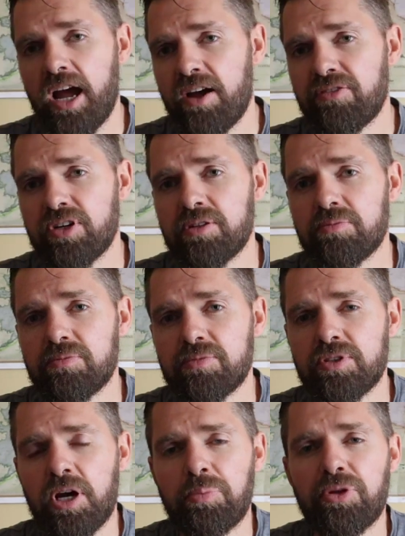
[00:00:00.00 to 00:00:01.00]
I have a
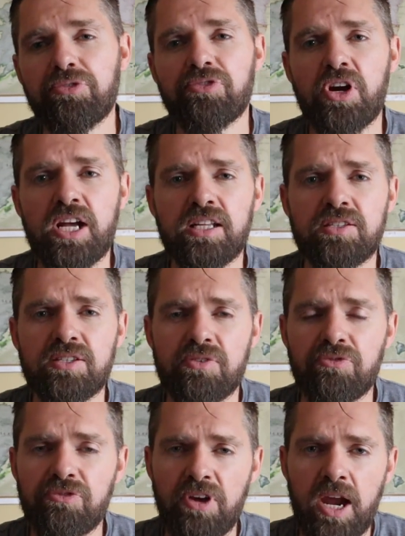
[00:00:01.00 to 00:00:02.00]
couple of friends
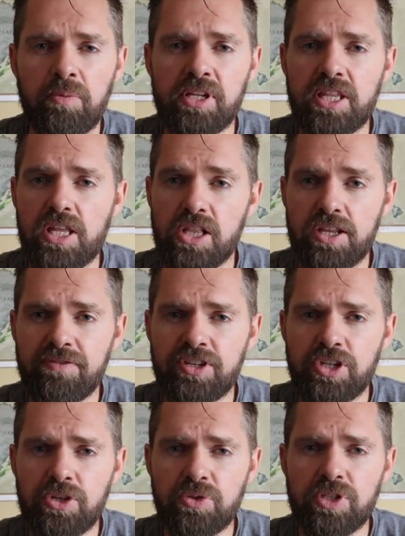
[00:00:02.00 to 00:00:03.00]
and family that live
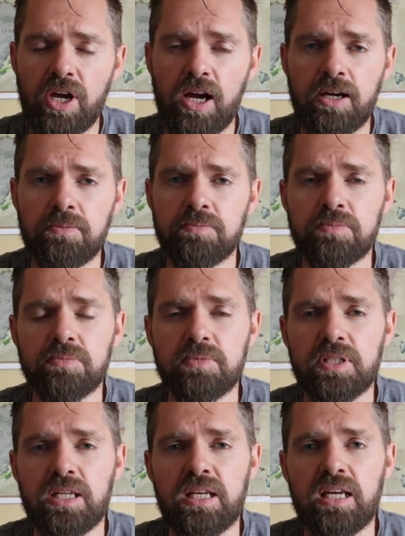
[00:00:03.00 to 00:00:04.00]
in Utah,
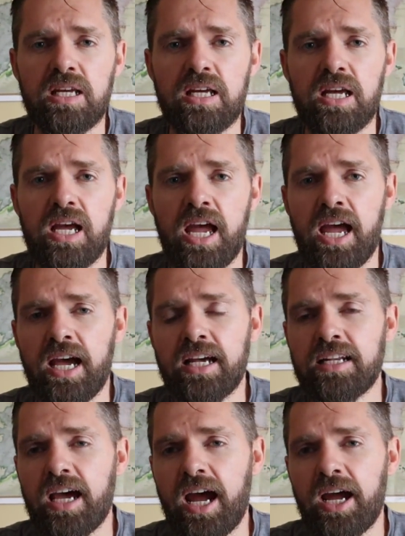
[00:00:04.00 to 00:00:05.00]

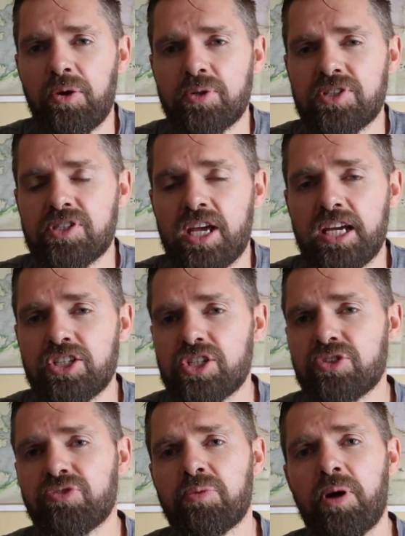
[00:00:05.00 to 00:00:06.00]
and I would say,
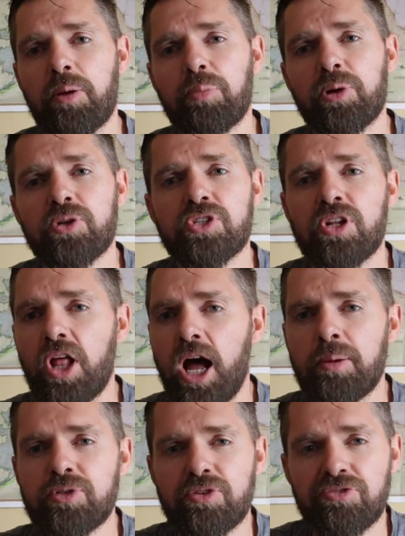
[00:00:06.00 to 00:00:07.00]
just from my personal
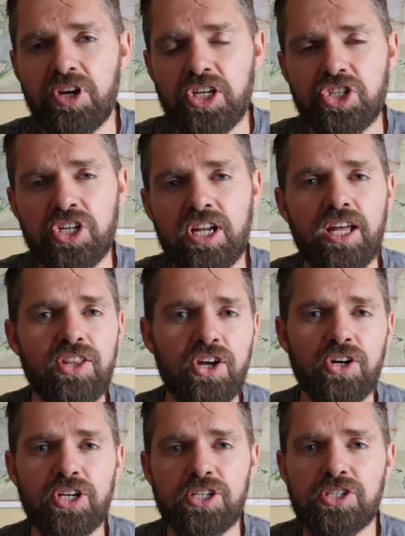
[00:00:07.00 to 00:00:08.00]
observation,
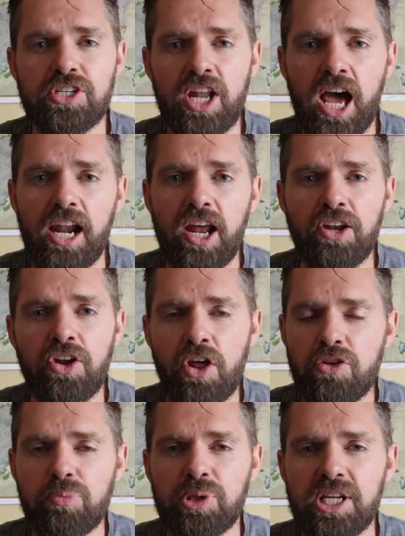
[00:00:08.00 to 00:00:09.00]
there is not
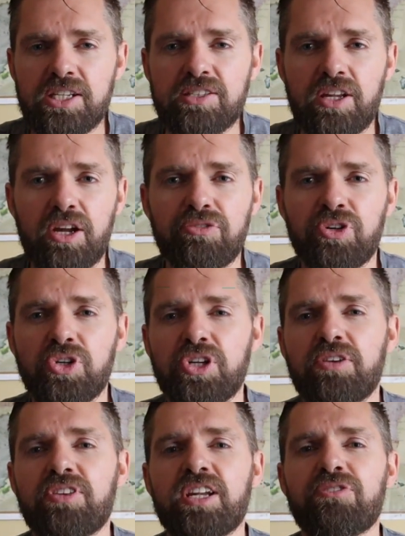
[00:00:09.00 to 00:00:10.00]
another place that I've heard
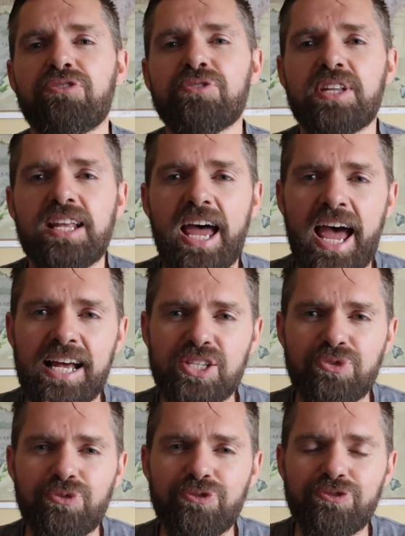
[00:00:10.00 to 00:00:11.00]
of that have,
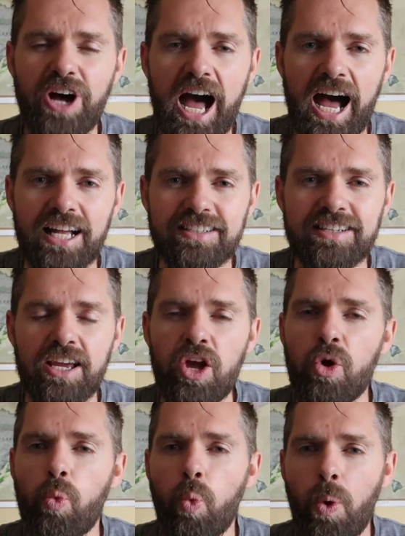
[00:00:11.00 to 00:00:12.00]
has fought
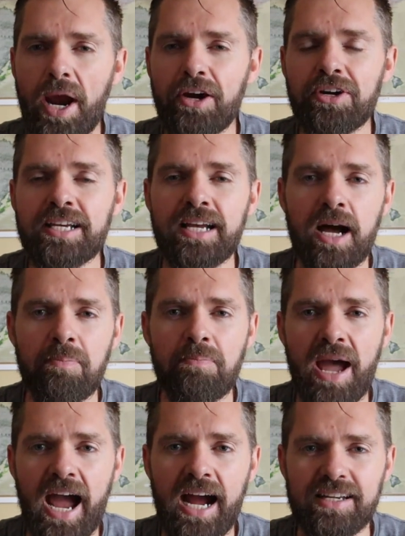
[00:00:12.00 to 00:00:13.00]
wearing a
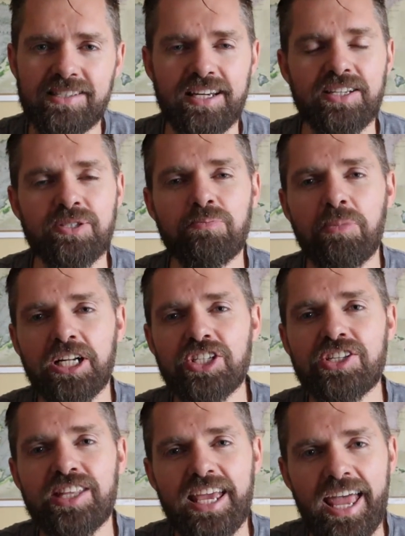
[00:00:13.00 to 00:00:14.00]
mask as
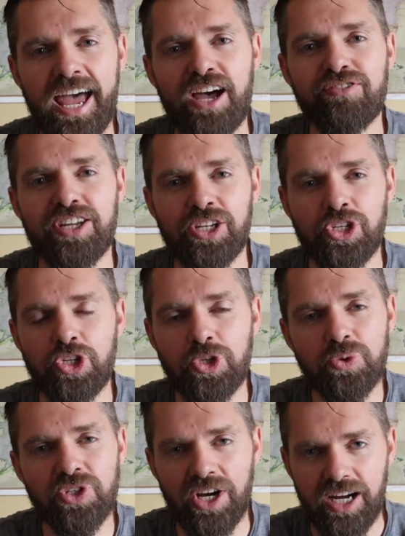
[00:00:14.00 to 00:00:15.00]
much as they have in
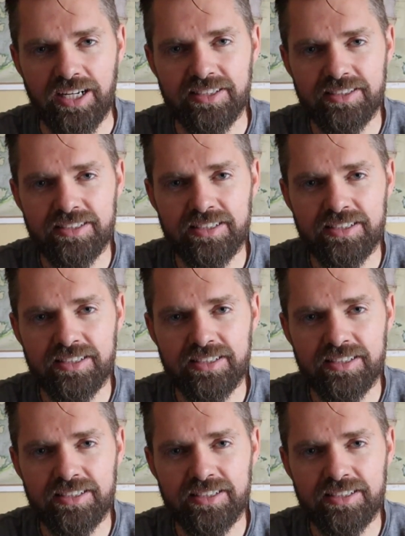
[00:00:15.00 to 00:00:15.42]
Utah.